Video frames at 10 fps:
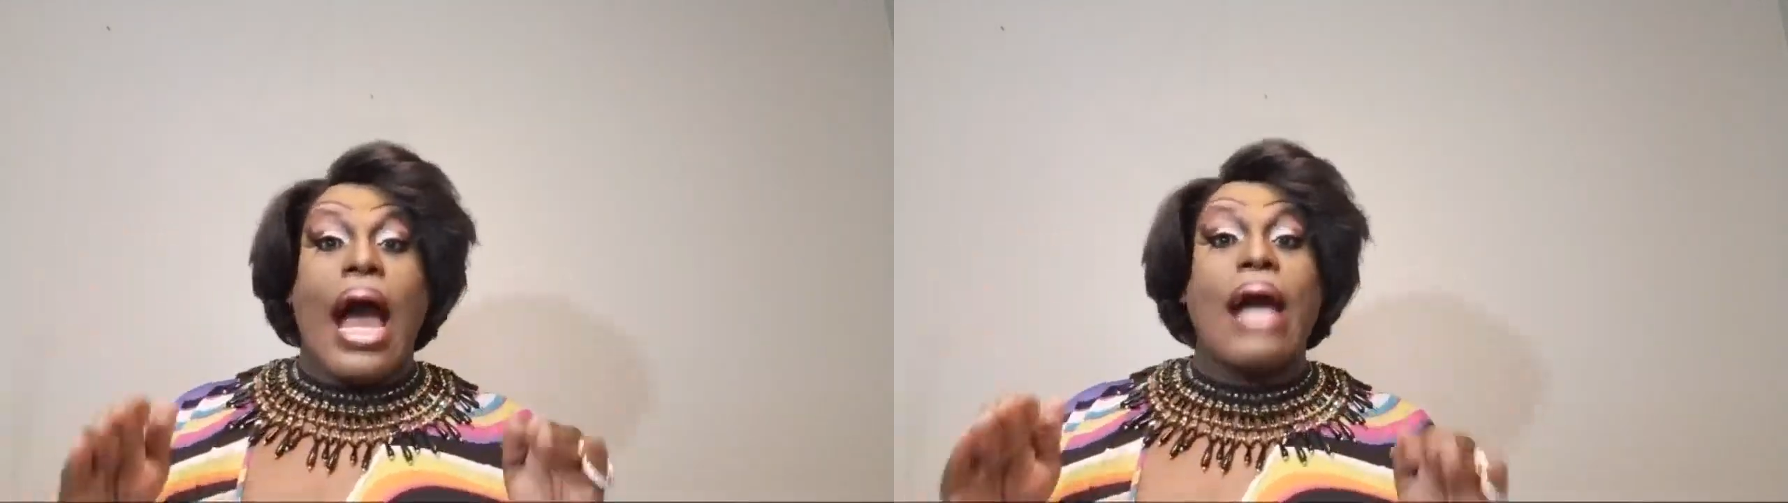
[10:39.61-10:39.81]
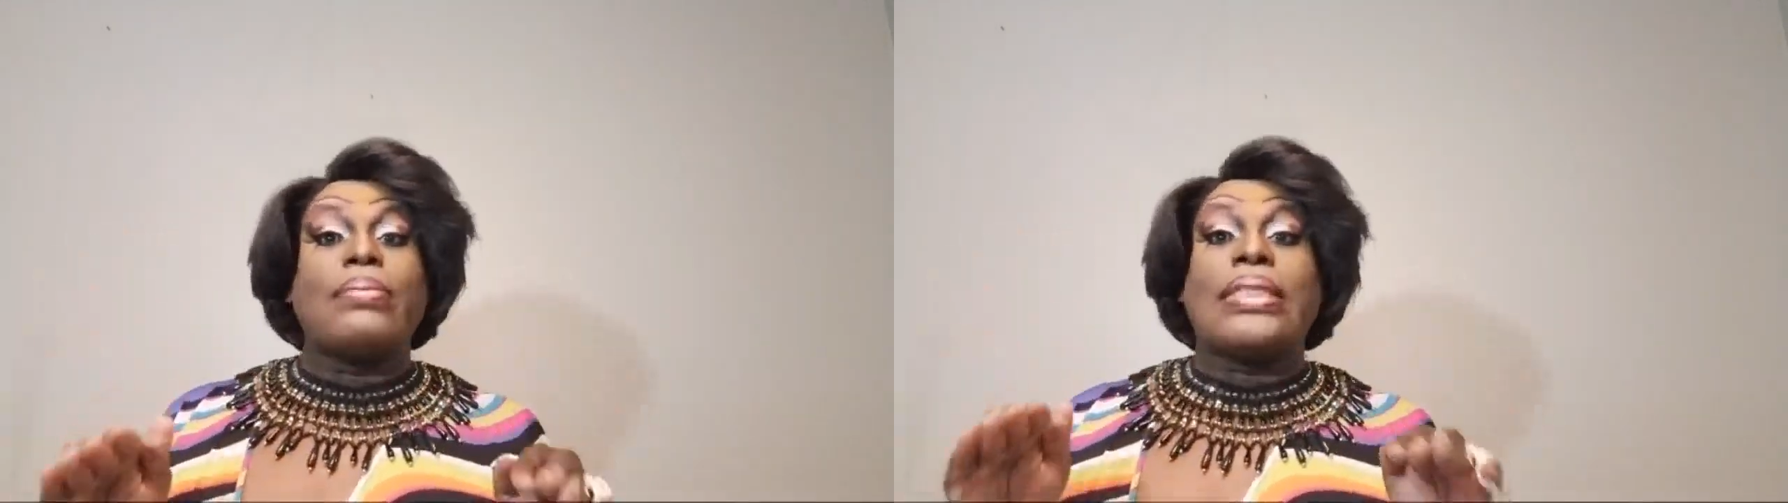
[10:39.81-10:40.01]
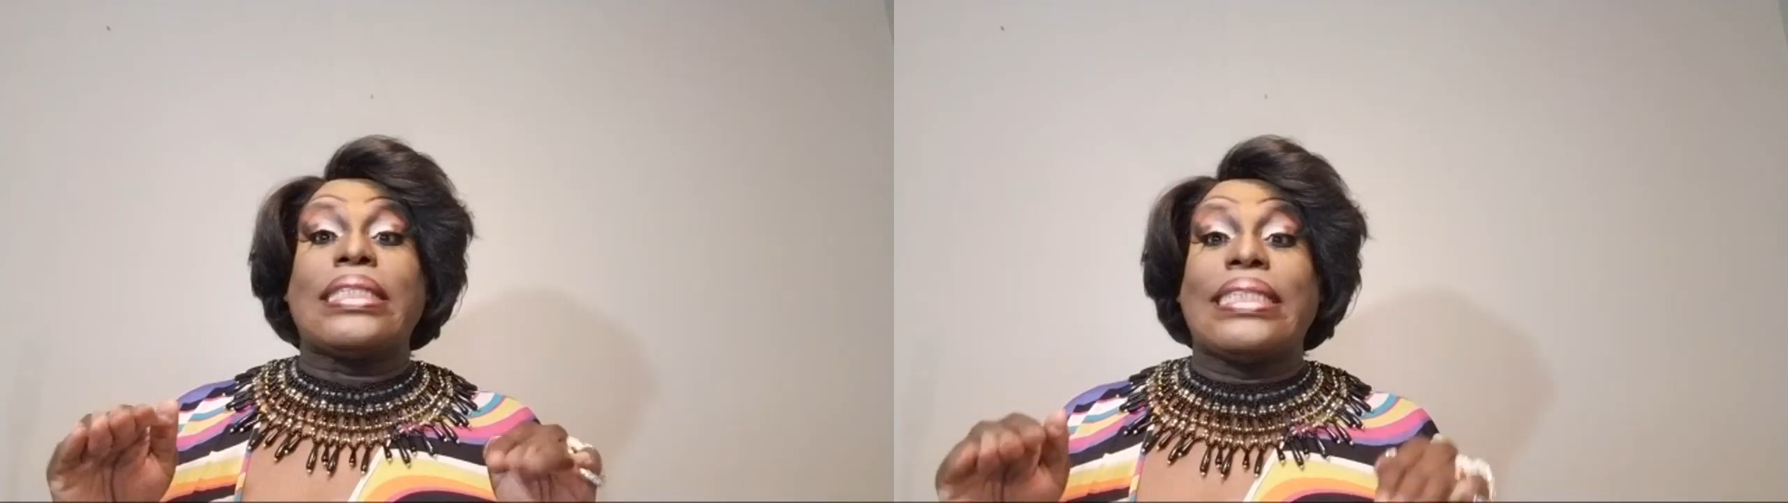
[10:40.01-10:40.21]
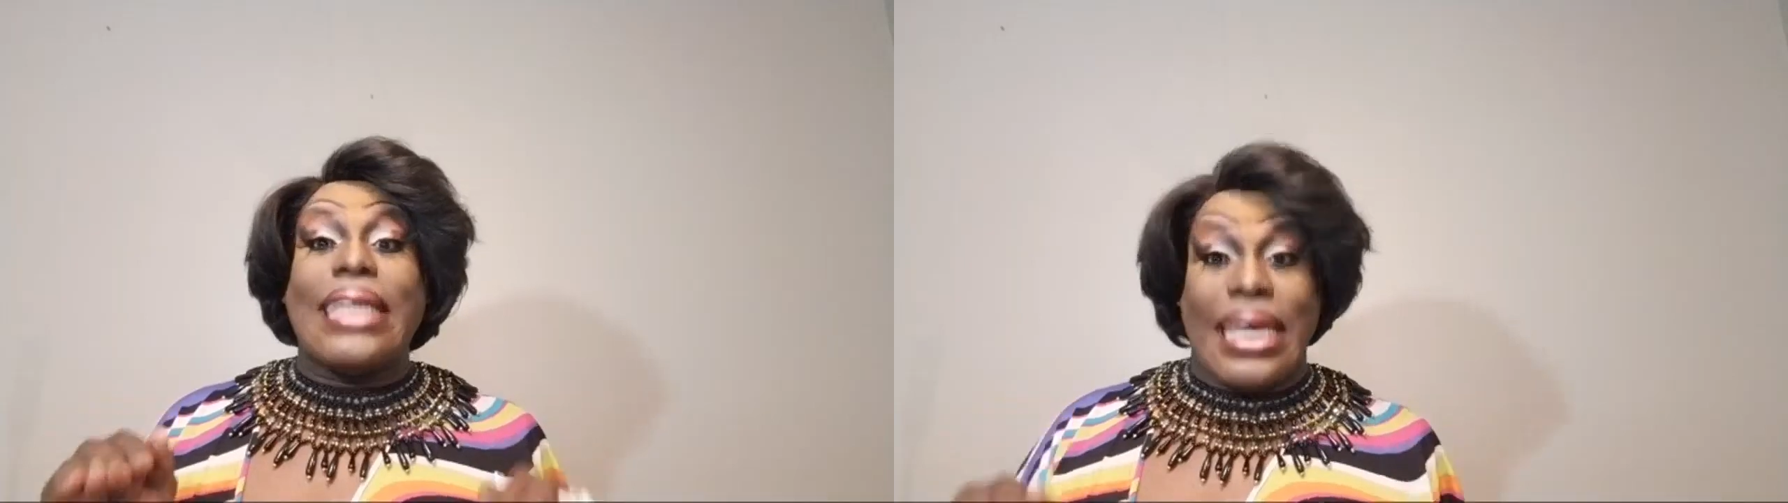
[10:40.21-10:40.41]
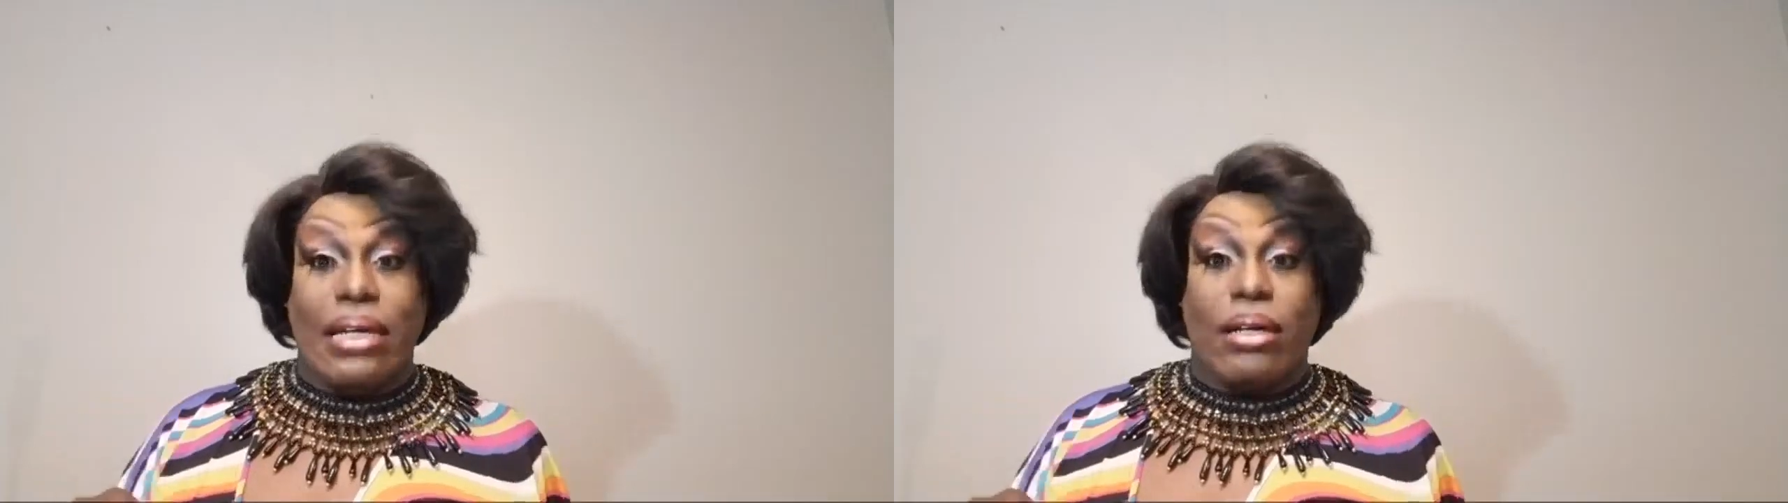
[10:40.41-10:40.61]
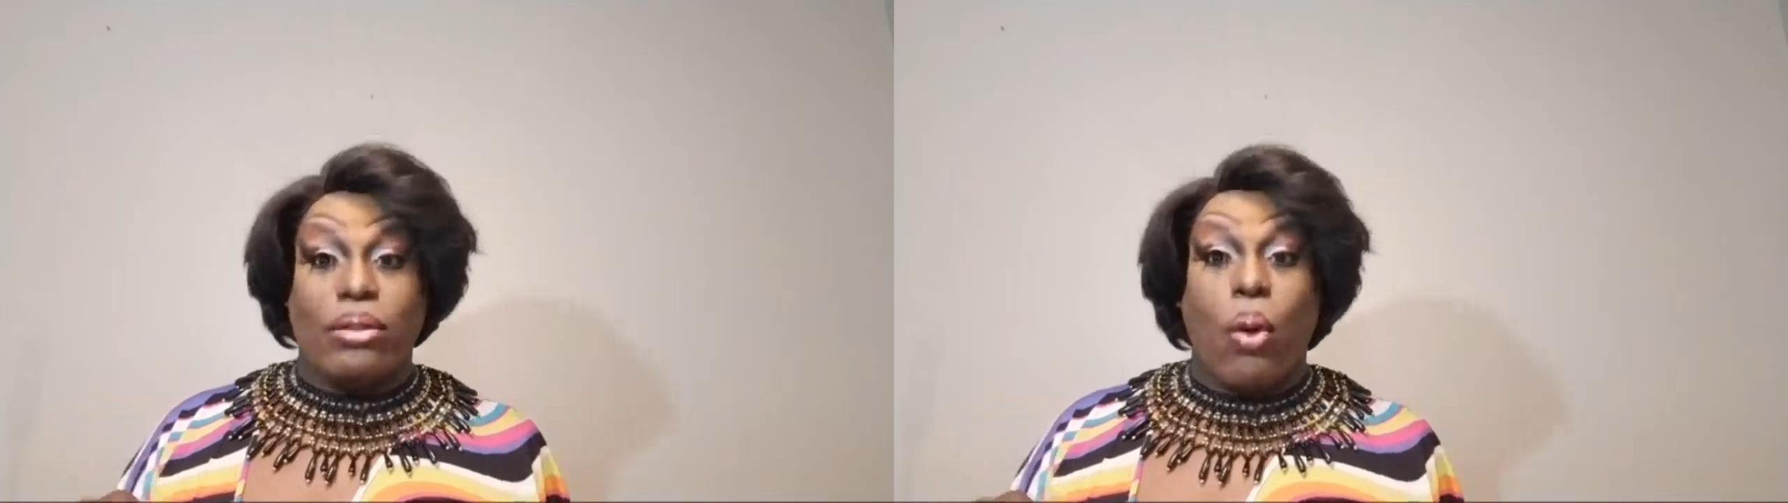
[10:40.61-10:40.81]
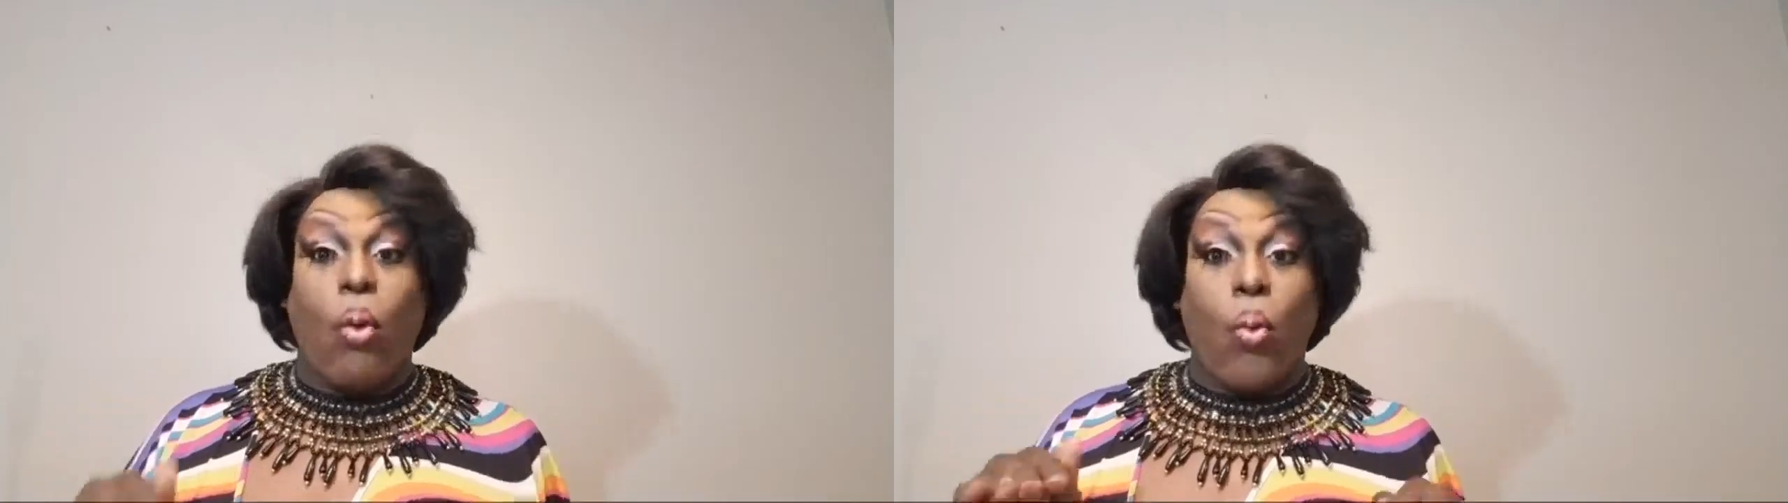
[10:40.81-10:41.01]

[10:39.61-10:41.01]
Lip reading: I'm still